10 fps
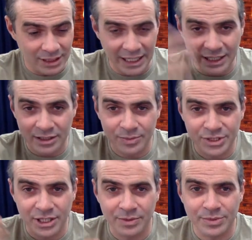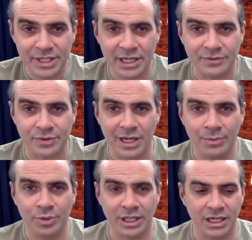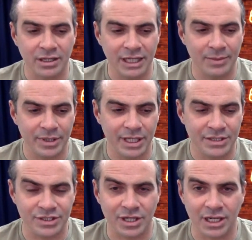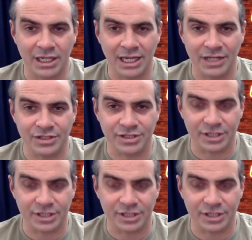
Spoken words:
letting them sell themselves, right? Putting it on the MLS and talking to agents